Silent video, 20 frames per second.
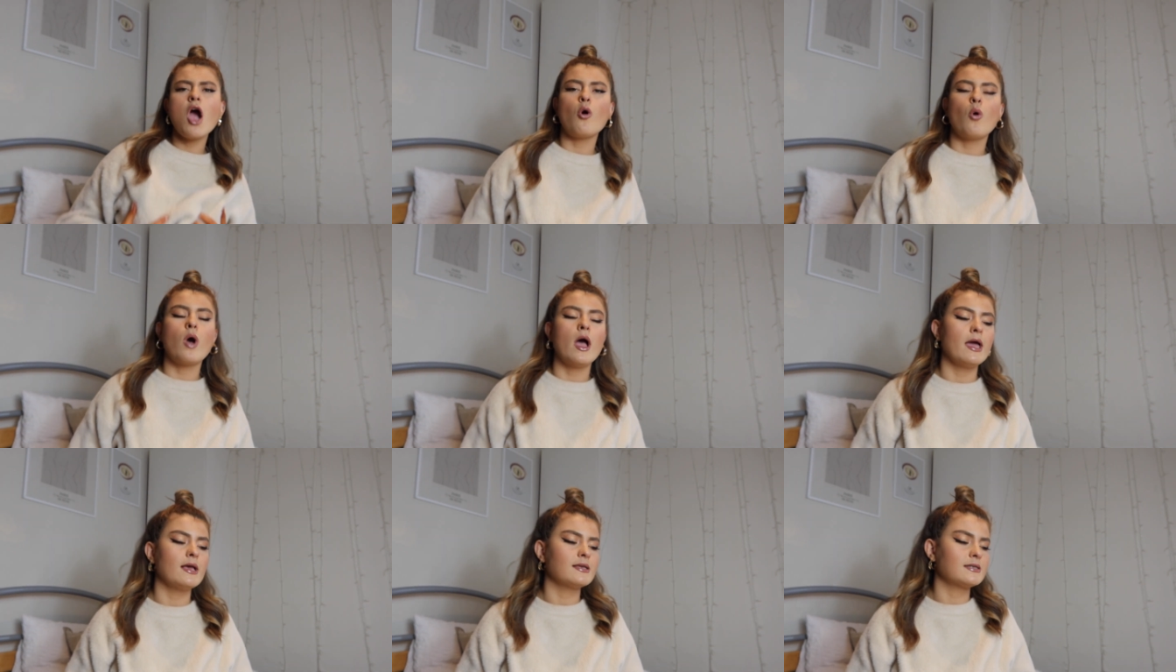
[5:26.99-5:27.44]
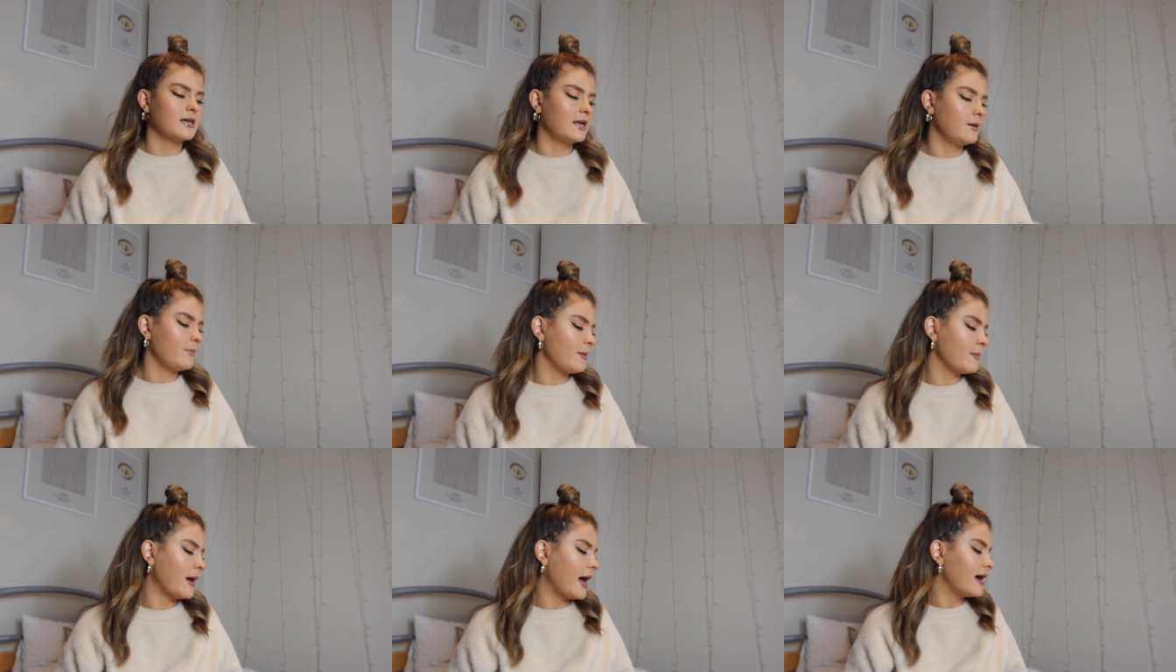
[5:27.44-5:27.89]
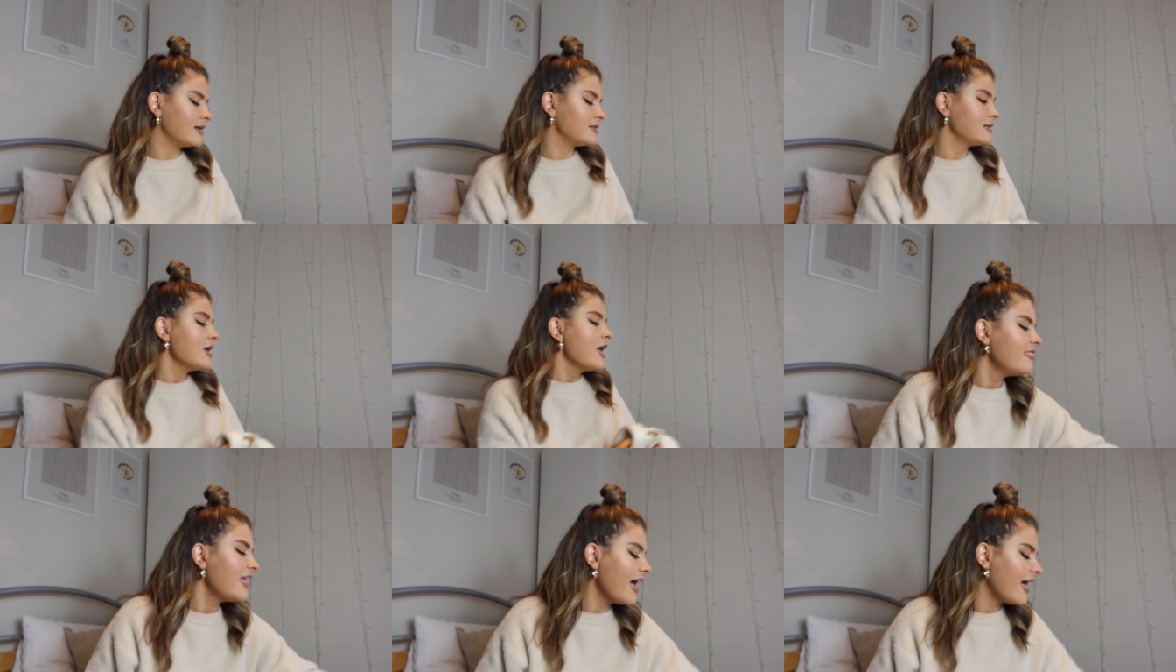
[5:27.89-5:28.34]
it's gonna be mad.
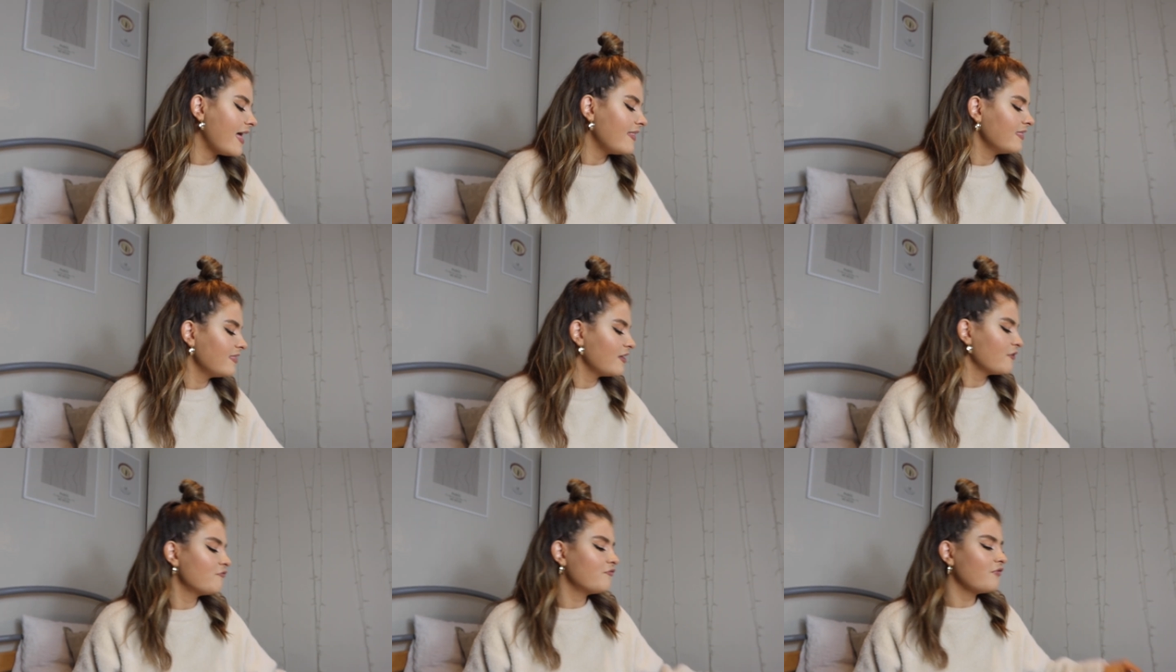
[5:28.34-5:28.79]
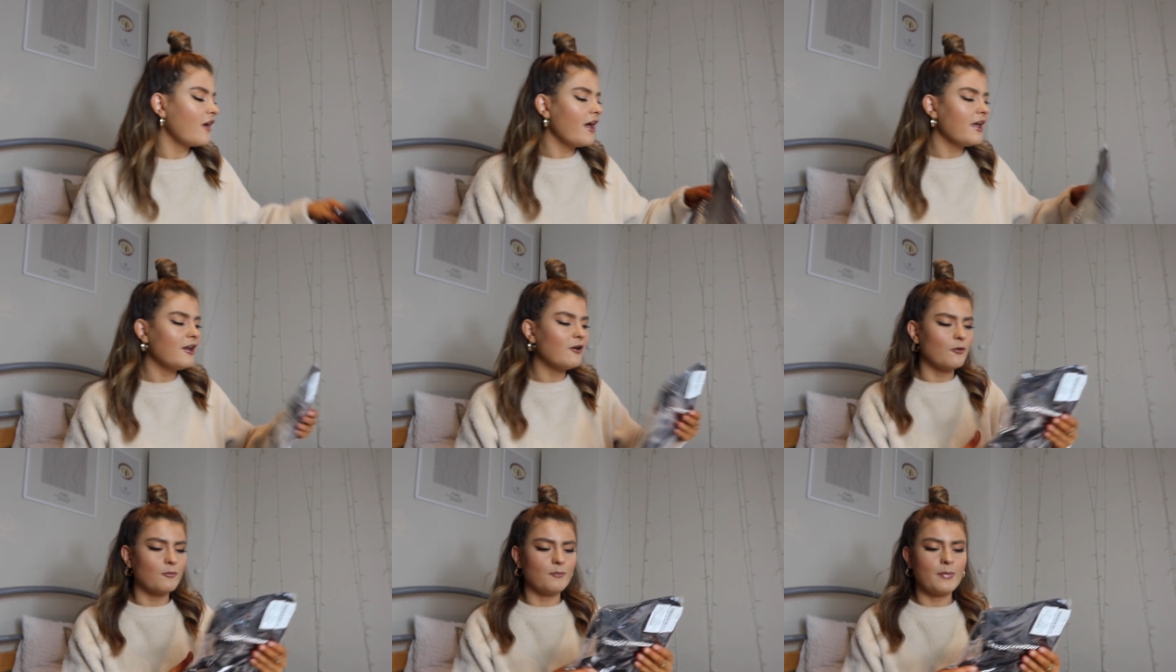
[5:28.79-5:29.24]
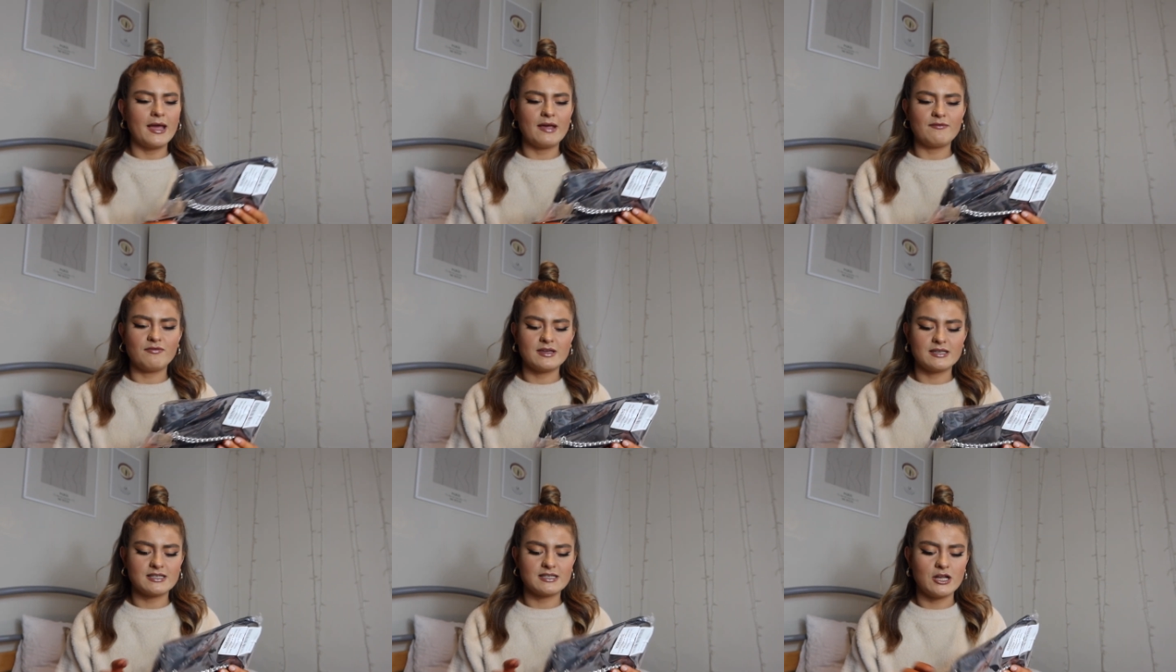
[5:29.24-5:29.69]
then the final bit
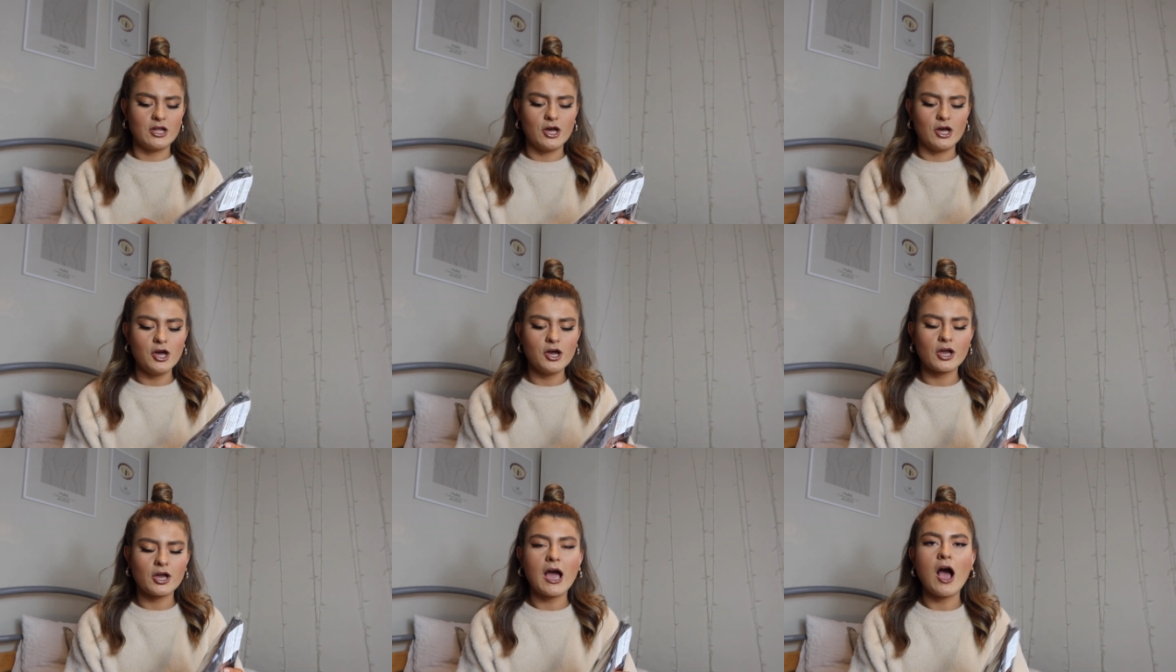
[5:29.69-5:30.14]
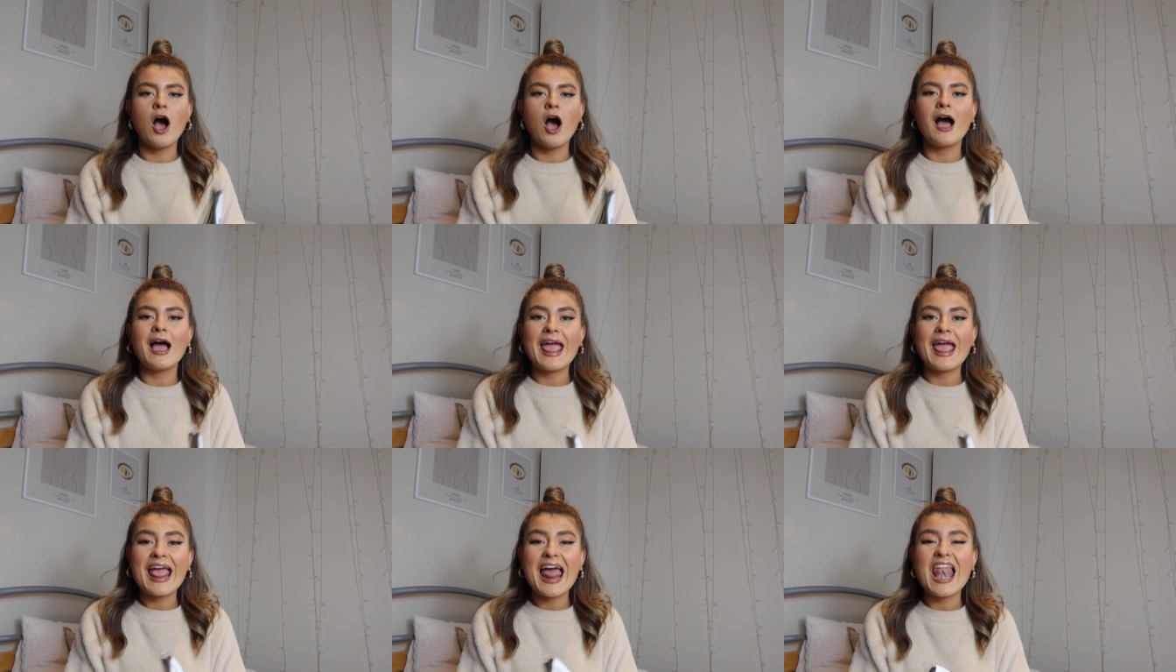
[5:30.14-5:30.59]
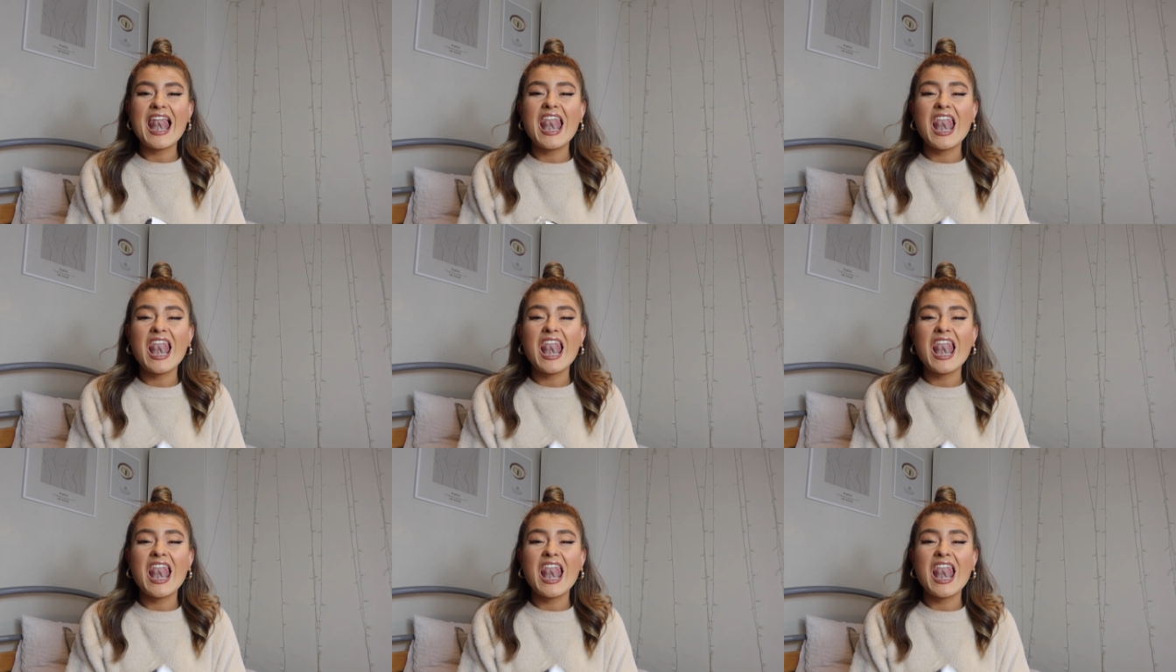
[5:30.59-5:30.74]
of this look, I